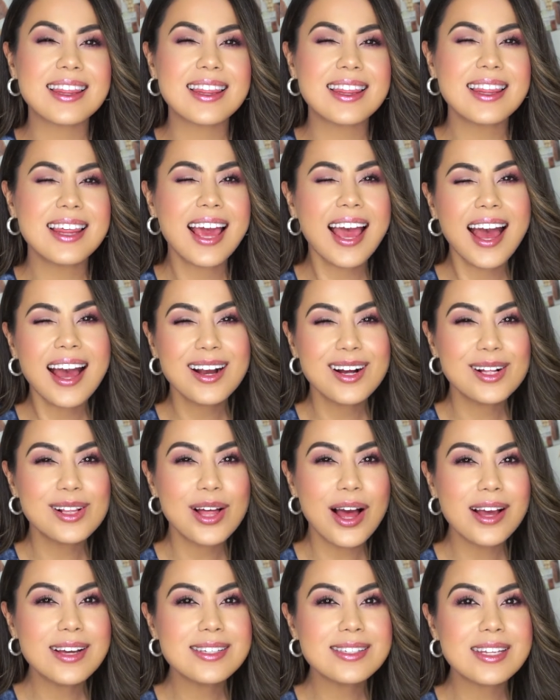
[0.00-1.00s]
that
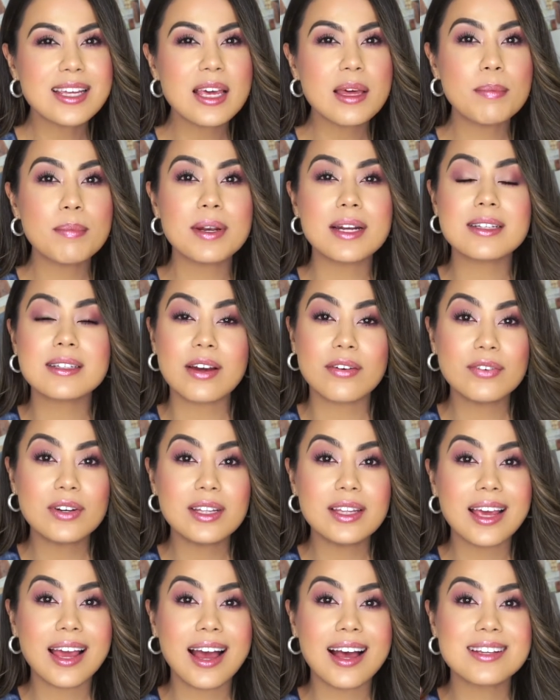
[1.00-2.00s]
glossy, but it
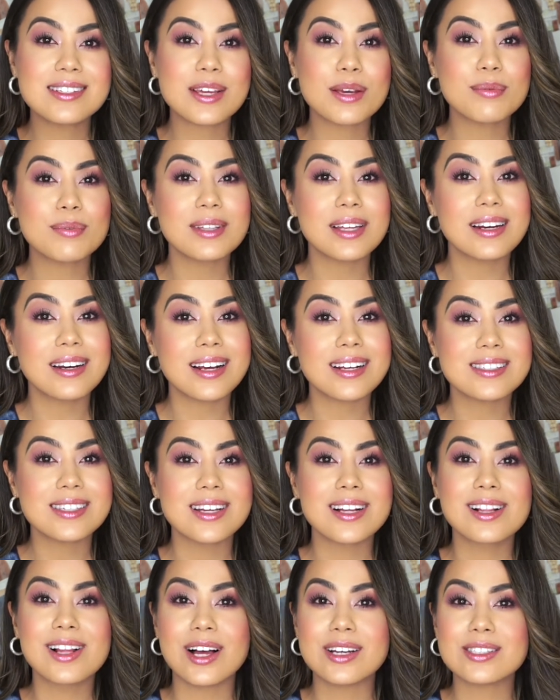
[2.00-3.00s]
definitely has a really nice
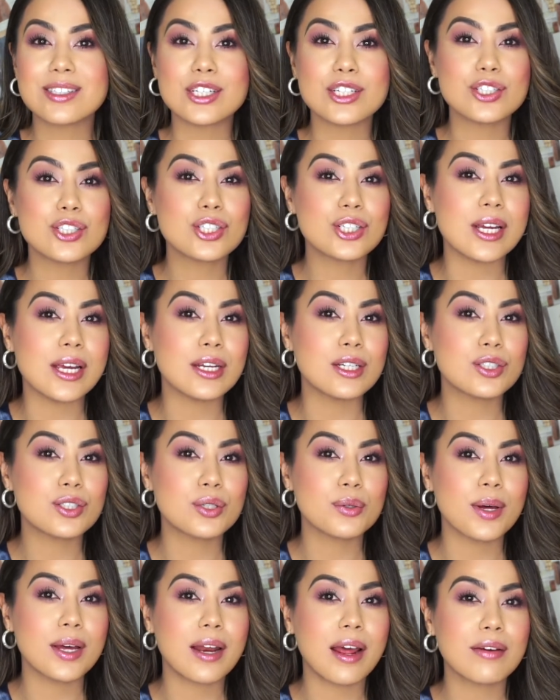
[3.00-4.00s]
glossy sheen
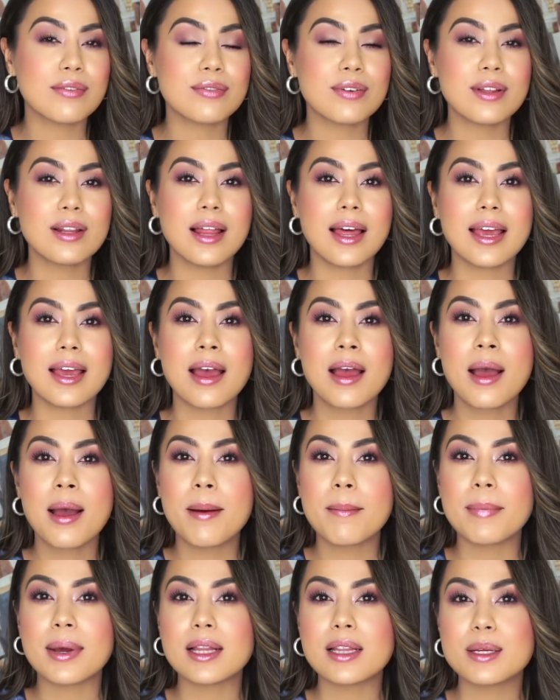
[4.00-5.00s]
to it. I feel like
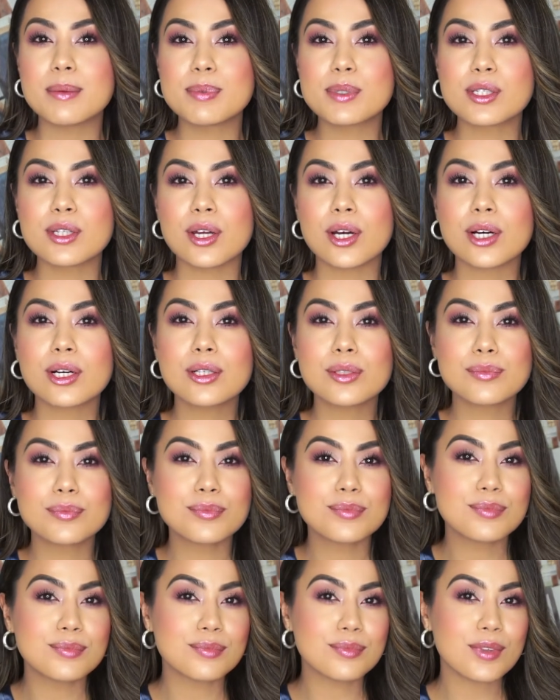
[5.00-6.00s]
my lips look
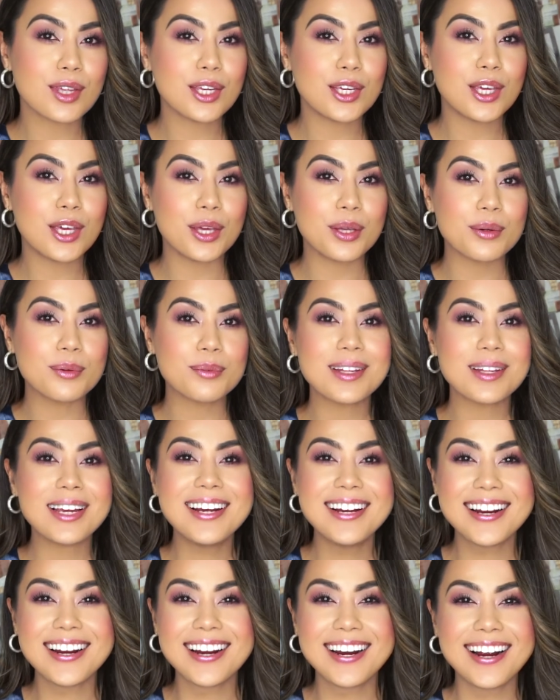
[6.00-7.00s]
cute.
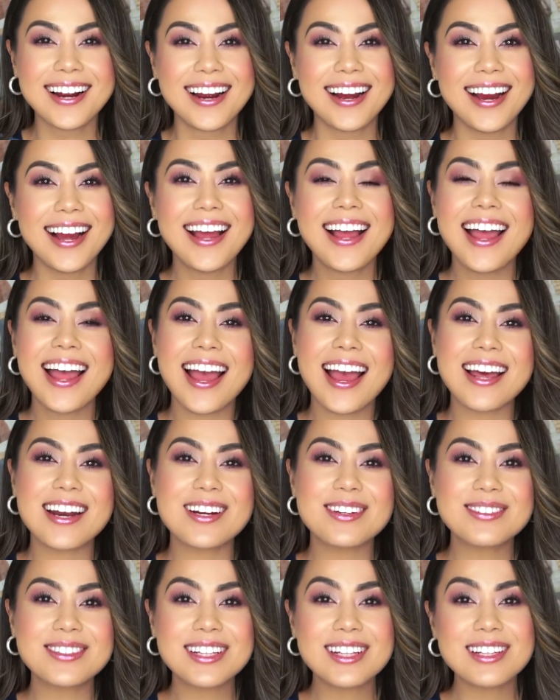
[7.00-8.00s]
and
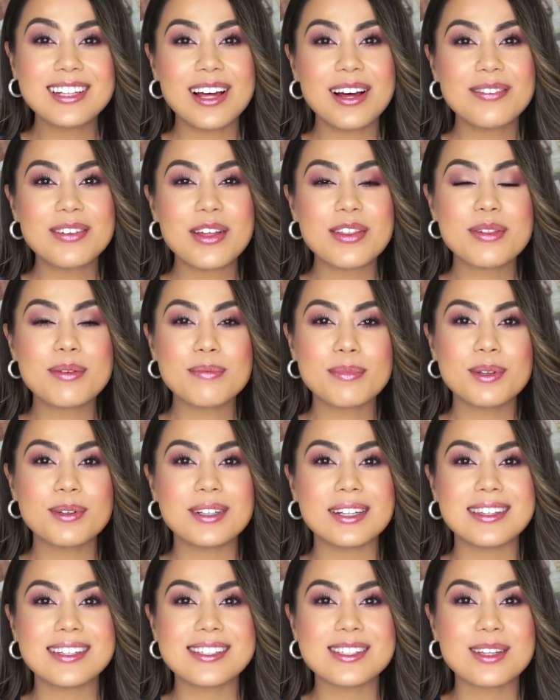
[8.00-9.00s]
I really love the mood
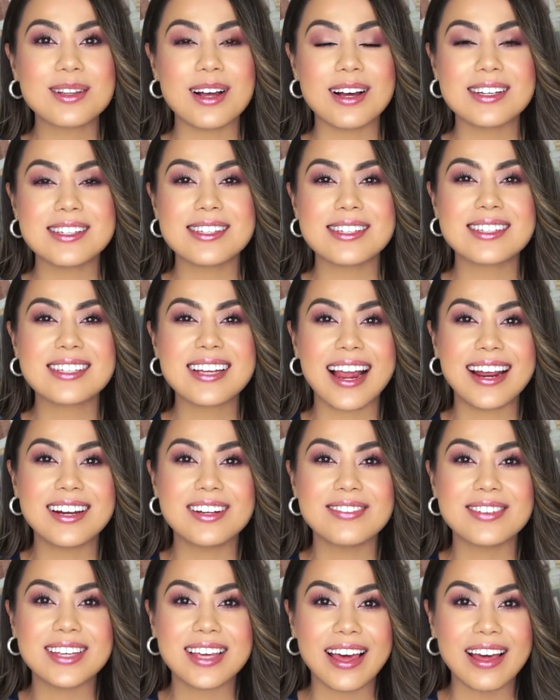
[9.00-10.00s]
that these glosses kind
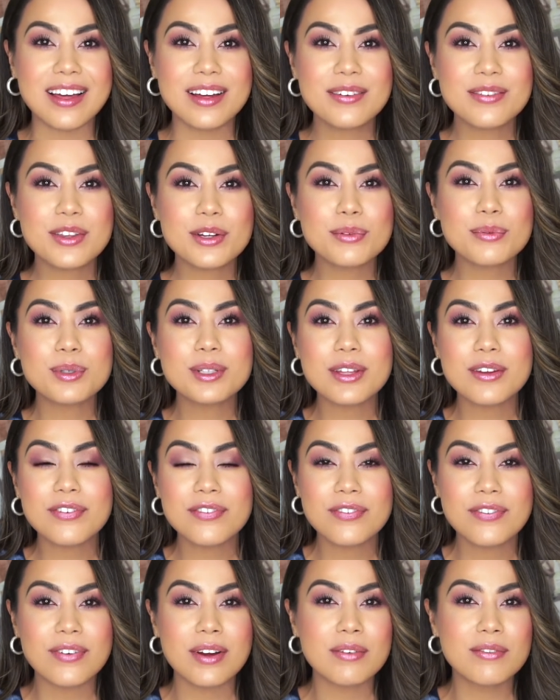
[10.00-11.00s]
of give. They're really,
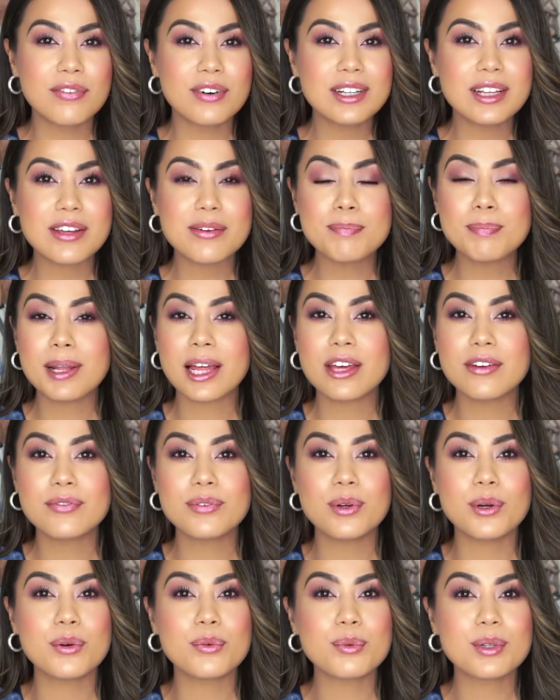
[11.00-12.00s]
really
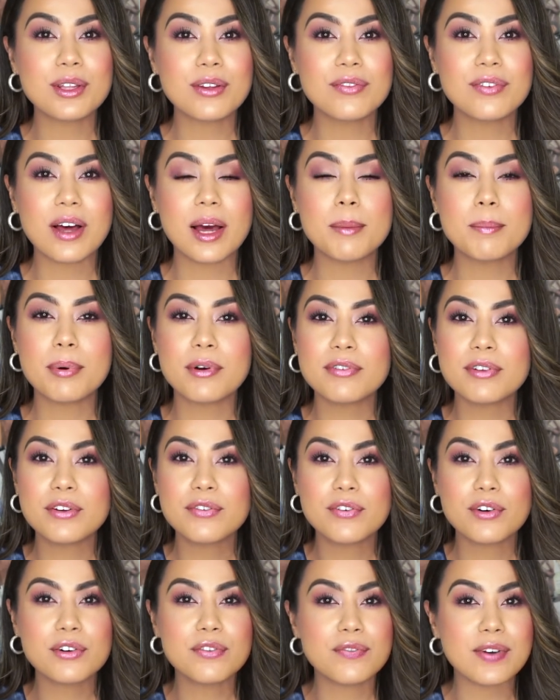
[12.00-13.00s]
playful, really fun, perfect
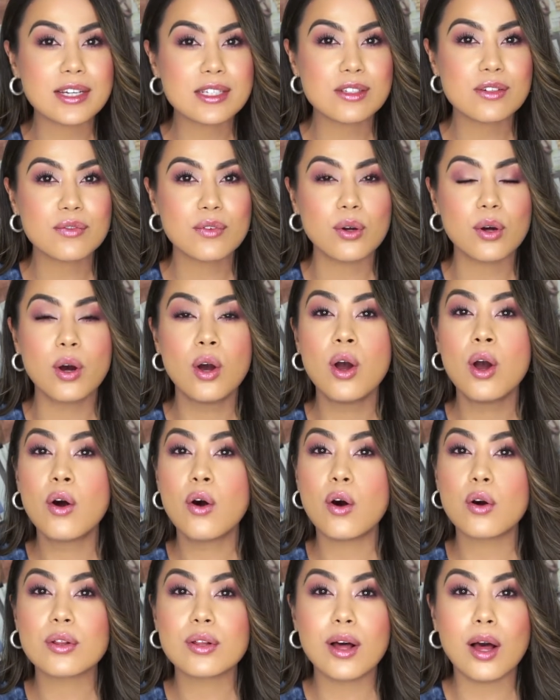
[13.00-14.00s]
for a festival
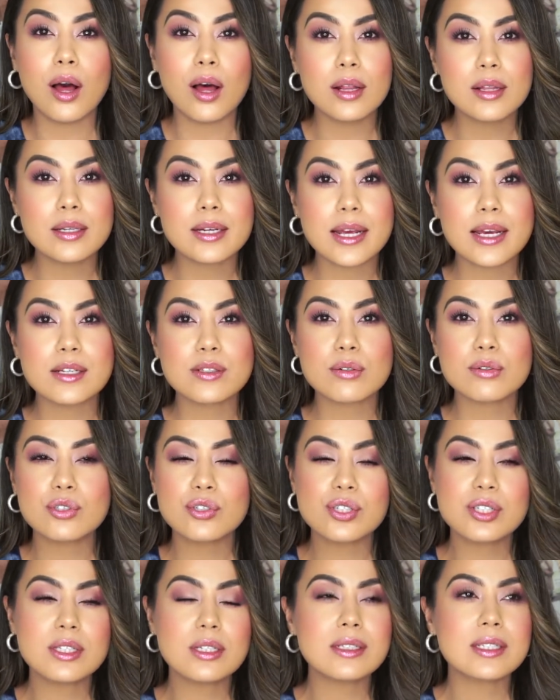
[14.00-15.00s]
or the holidays or
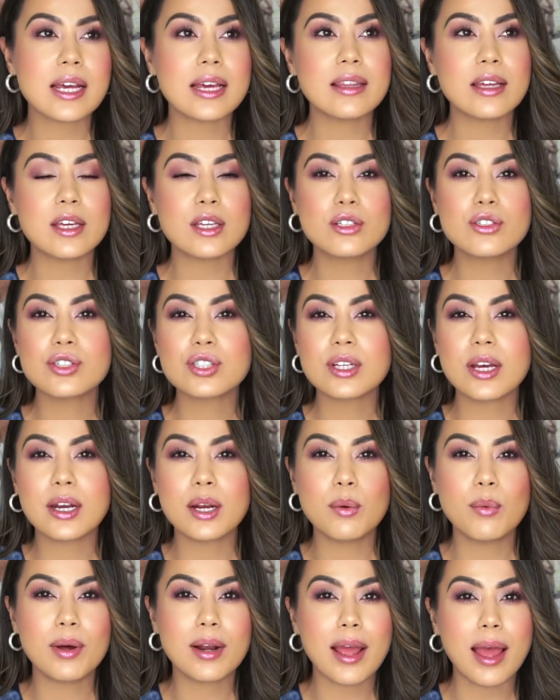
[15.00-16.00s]
just a day that you just kind
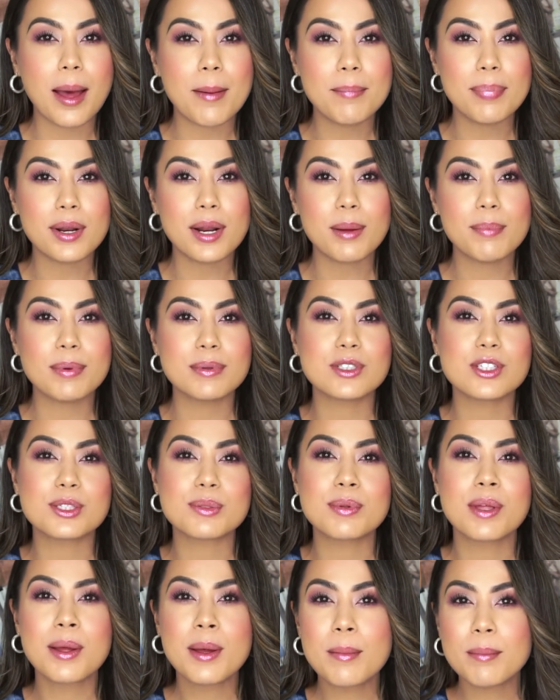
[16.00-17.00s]
of want to amp it up and
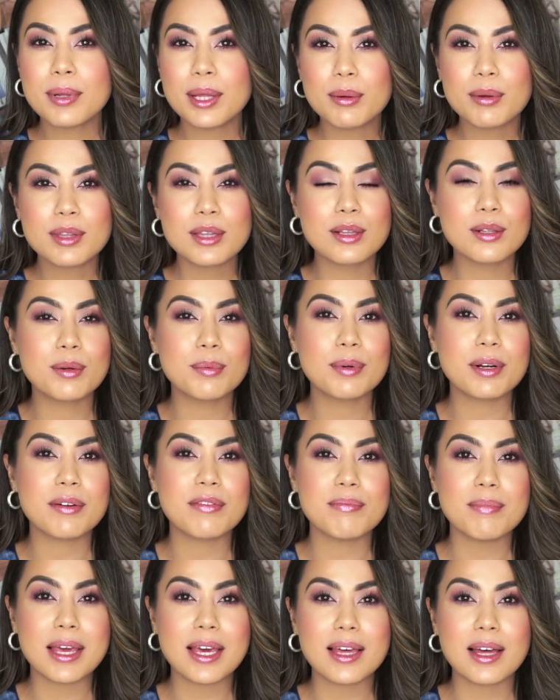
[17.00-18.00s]
just play with a little bit
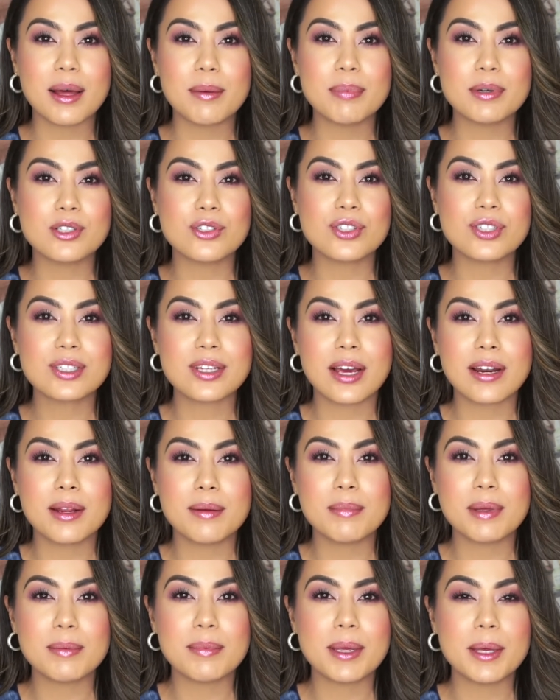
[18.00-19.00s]
of makeup and just kind
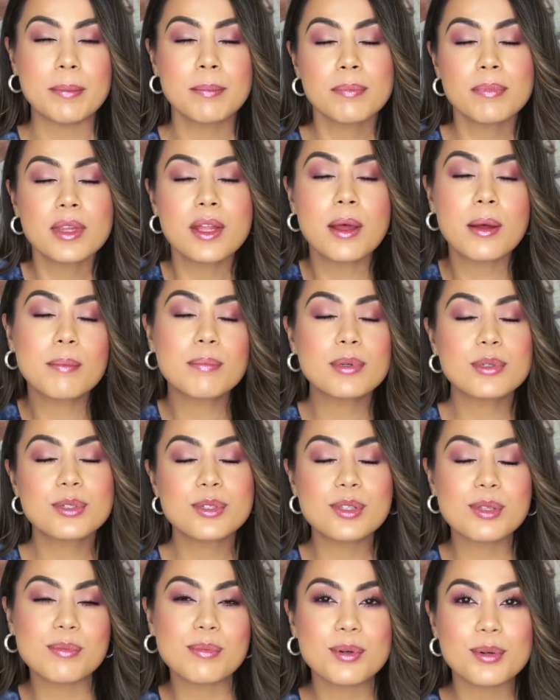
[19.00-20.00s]
of maybe
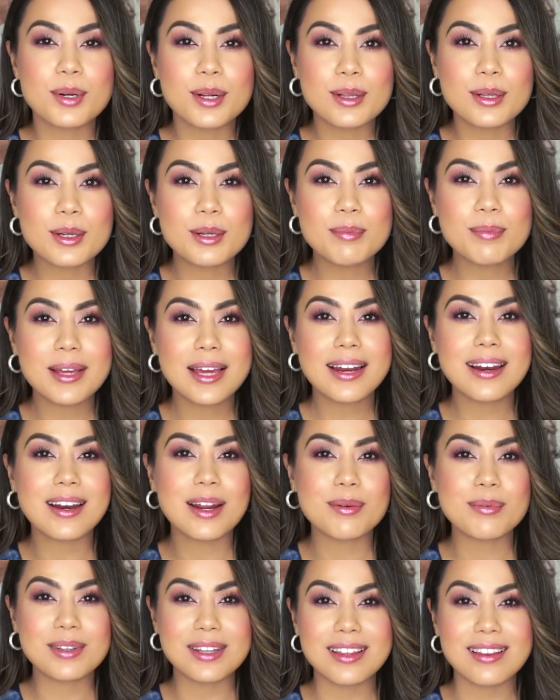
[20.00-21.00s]
boost the mood a little bit and
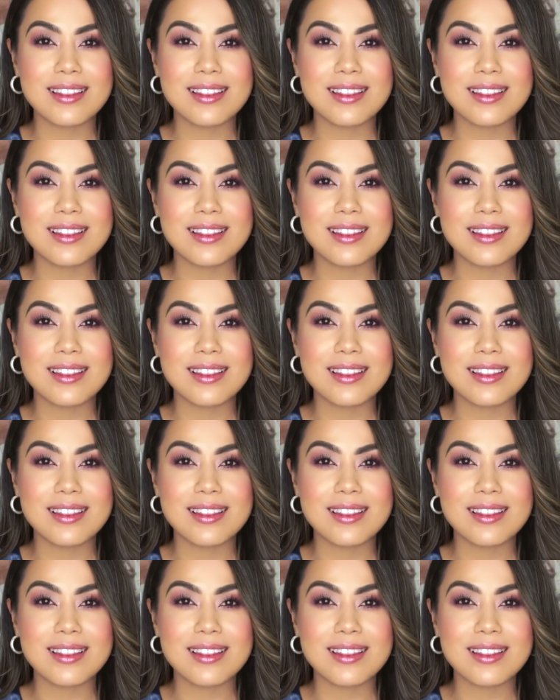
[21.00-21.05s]
I really